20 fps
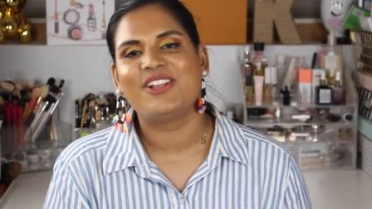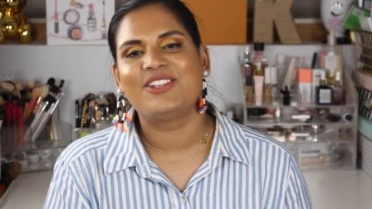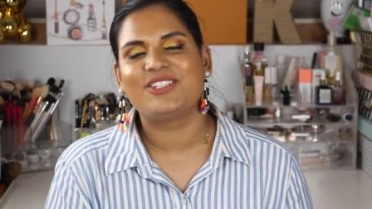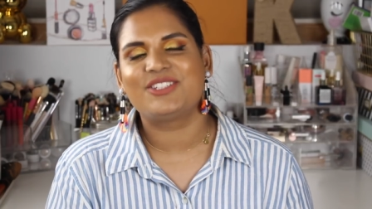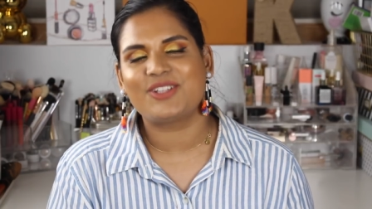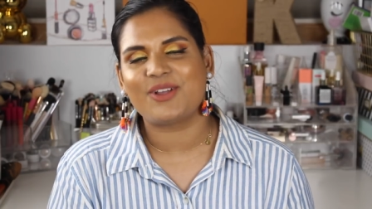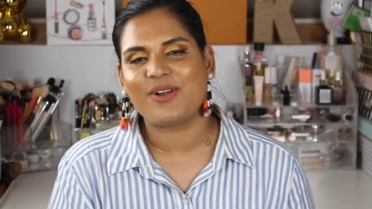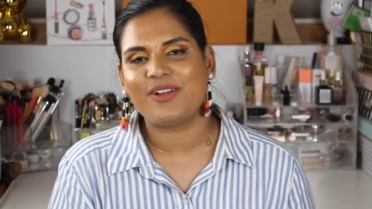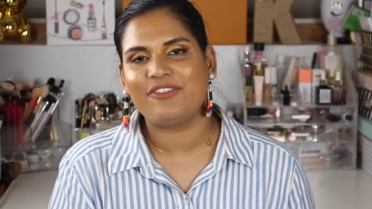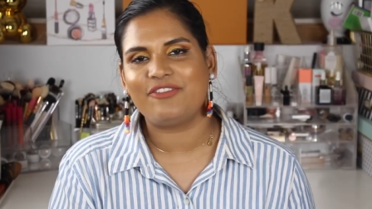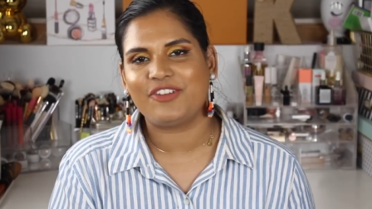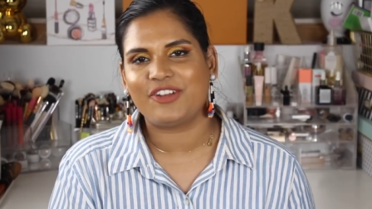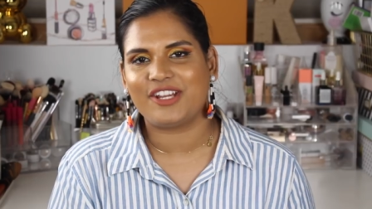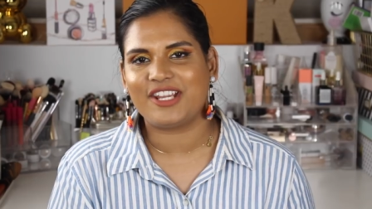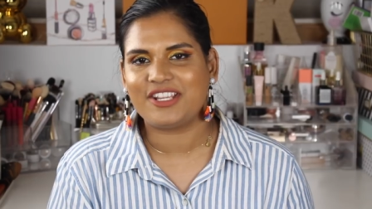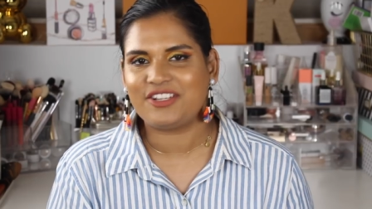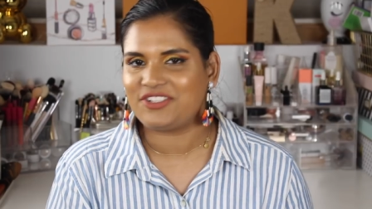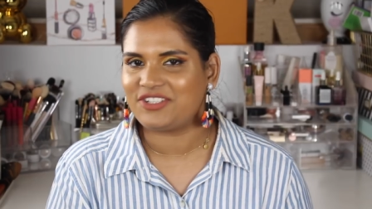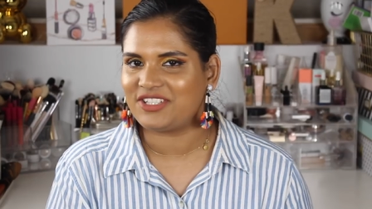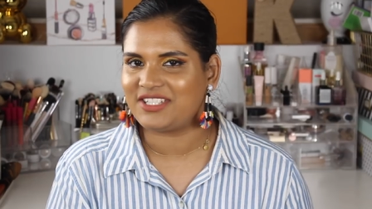So if you're
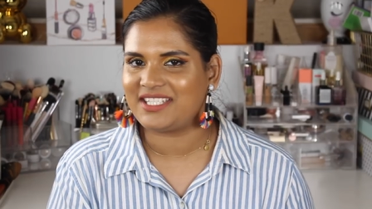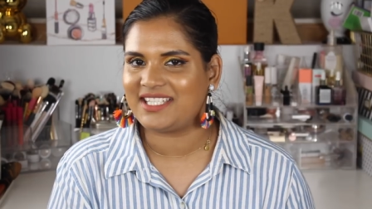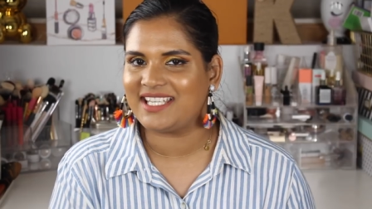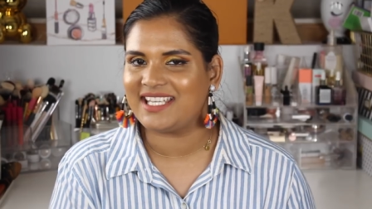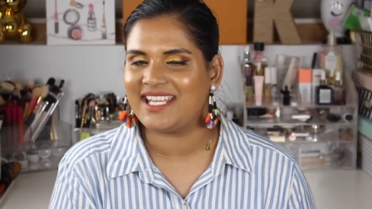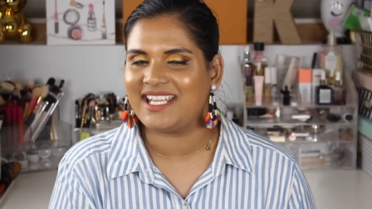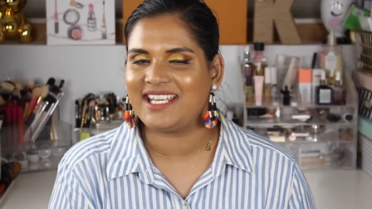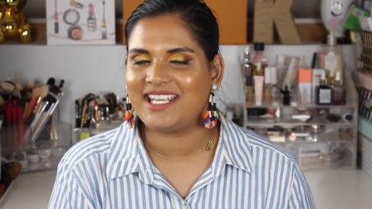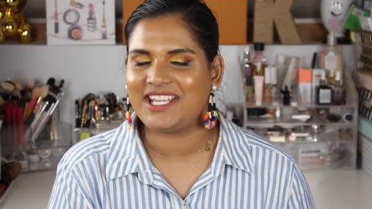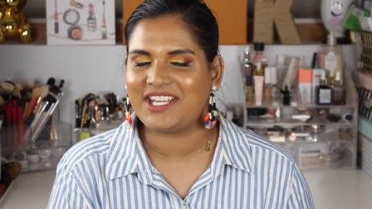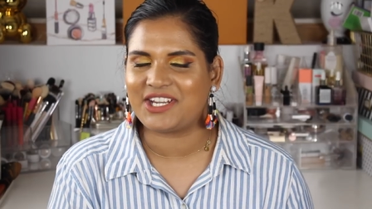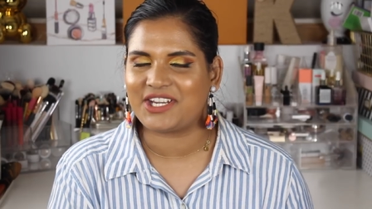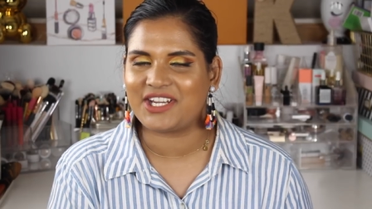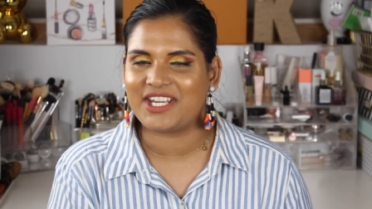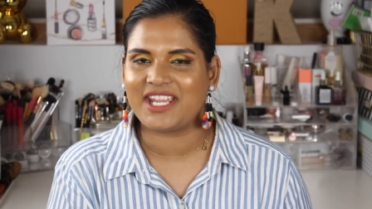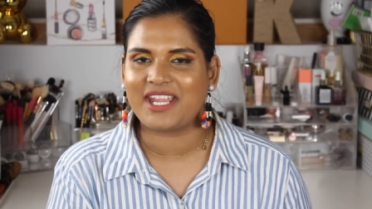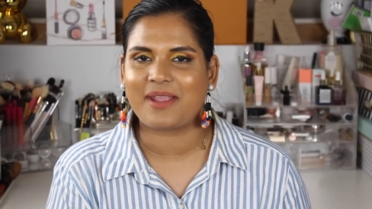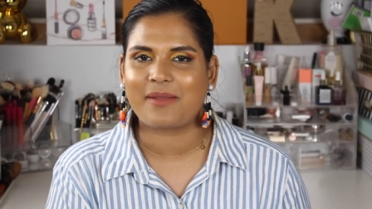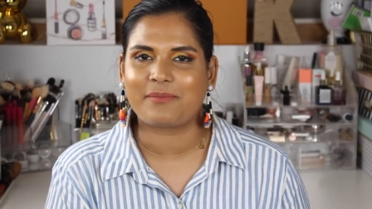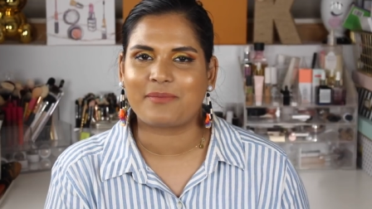interested in
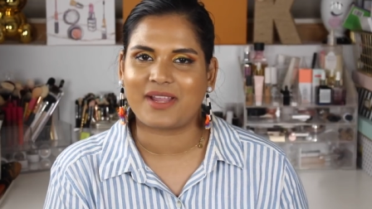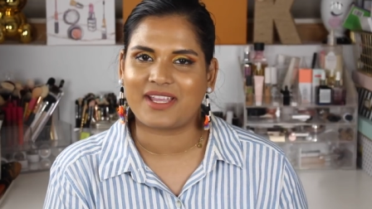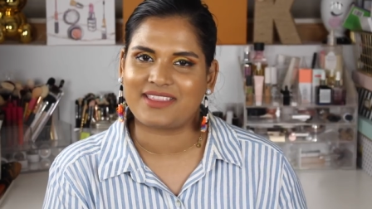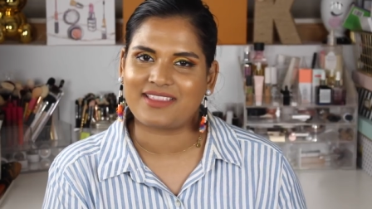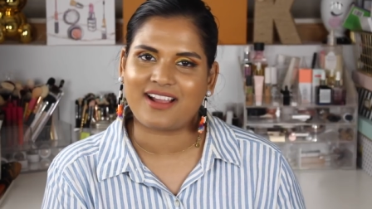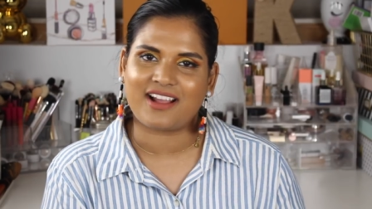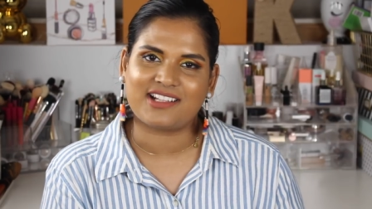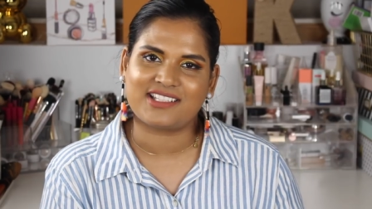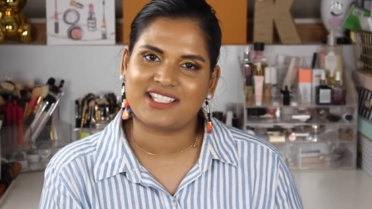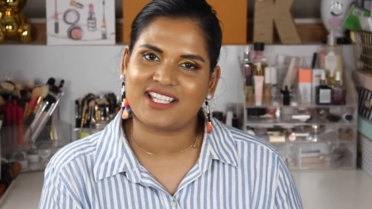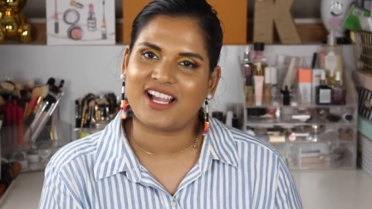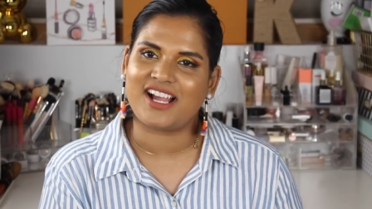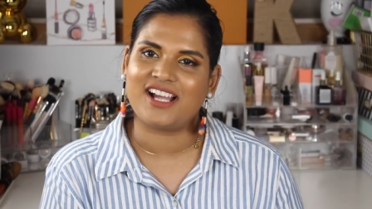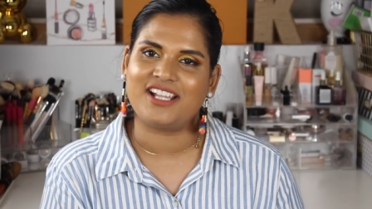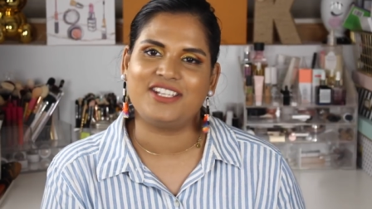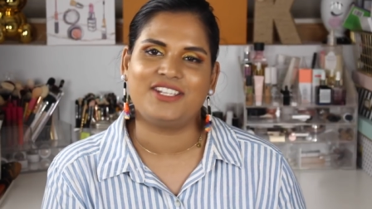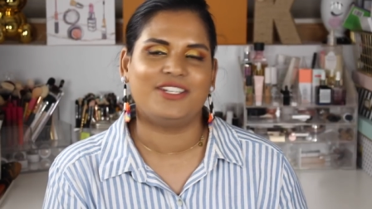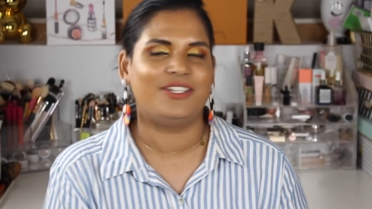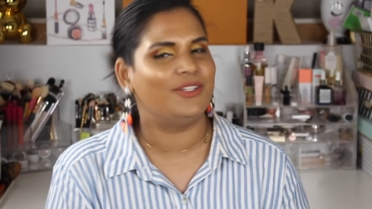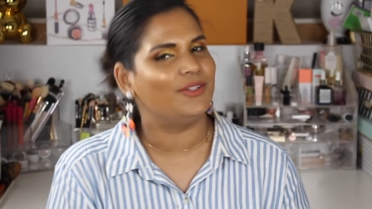hearing my thoughts
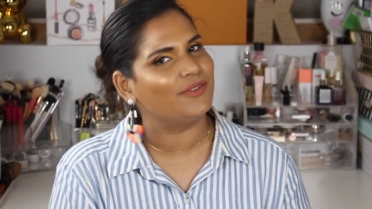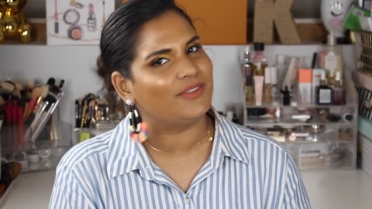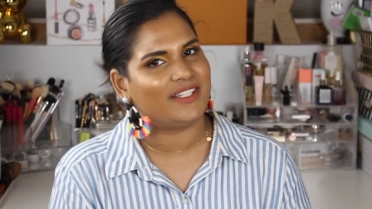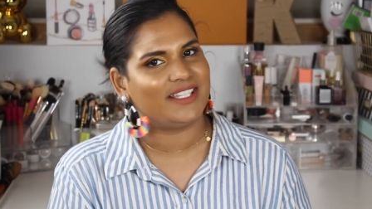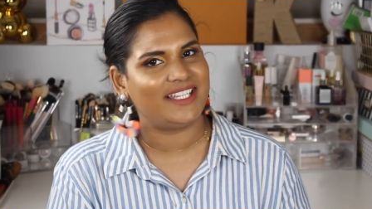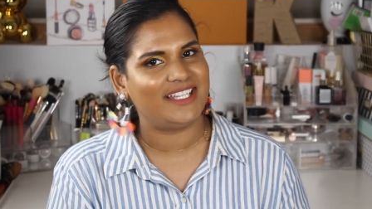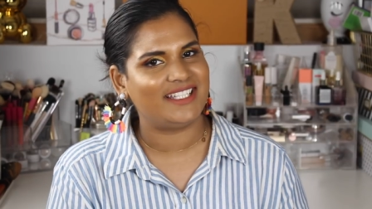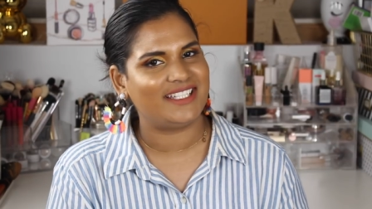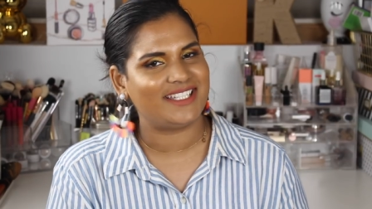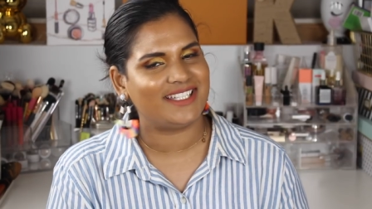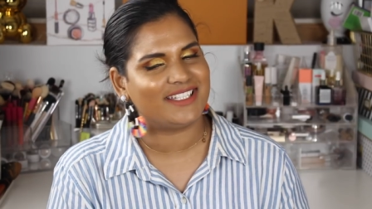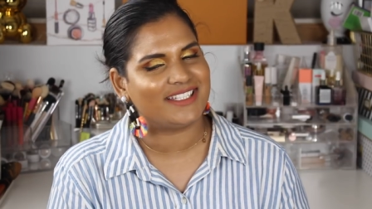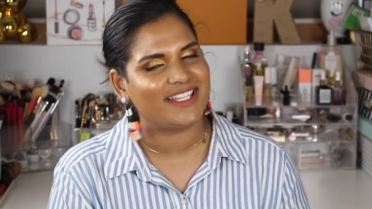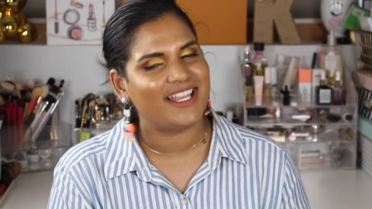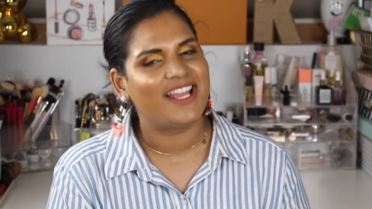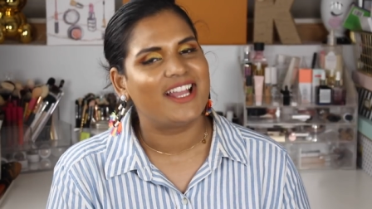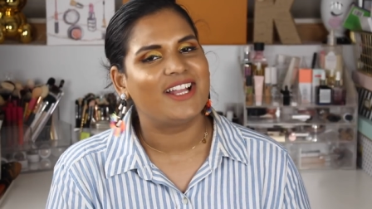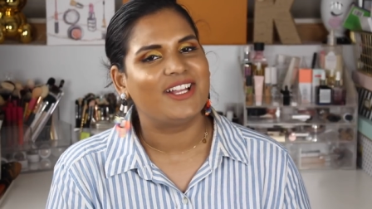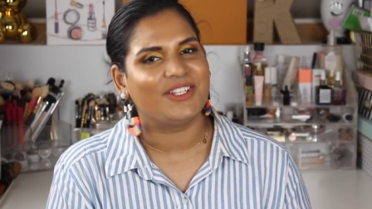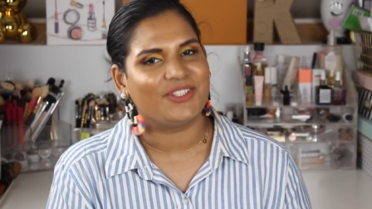on new
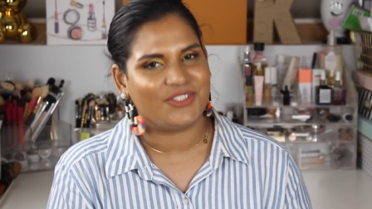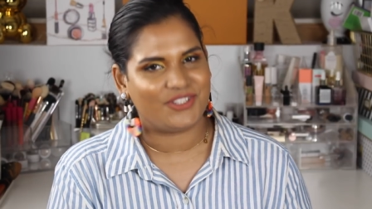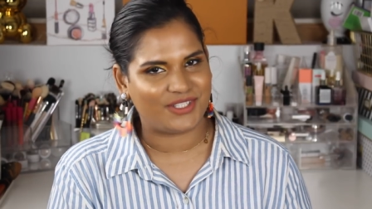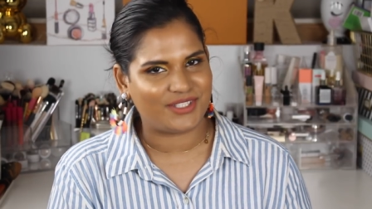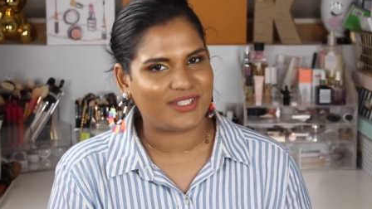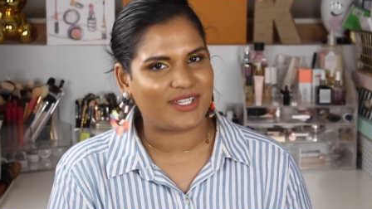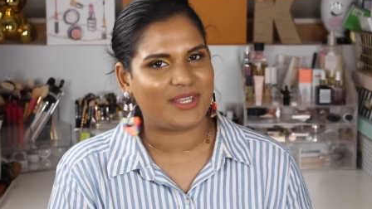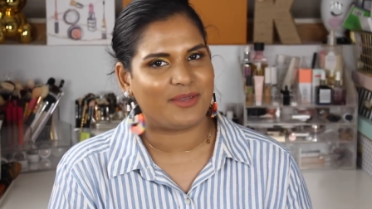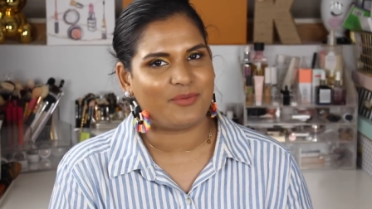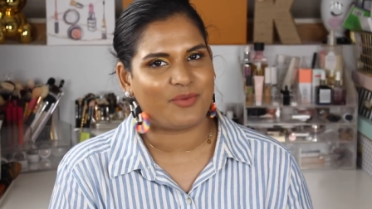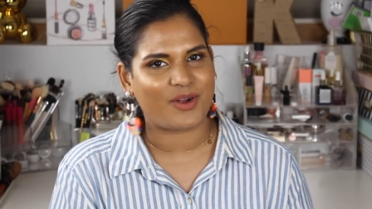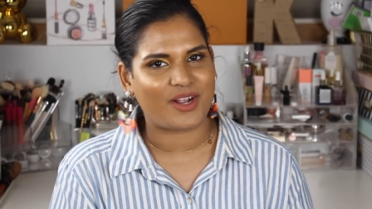releases, just keep